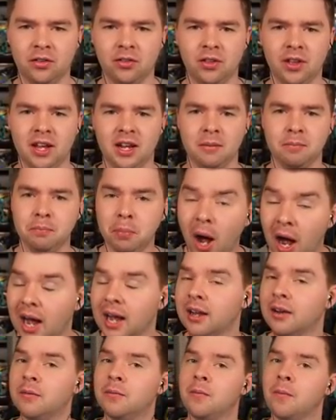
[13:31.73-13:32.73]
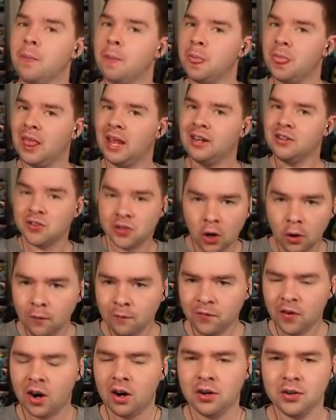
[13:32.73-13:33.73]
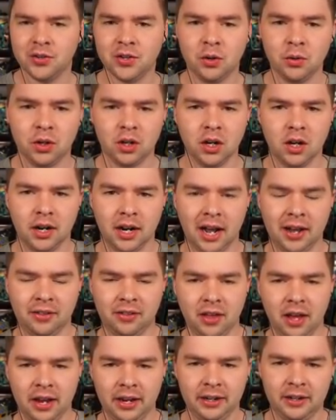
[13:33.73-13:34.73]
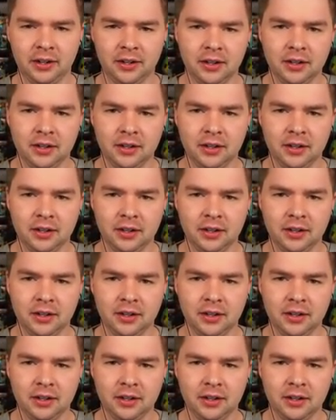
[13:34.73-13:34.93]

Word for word: thing, but so far, so good, I think.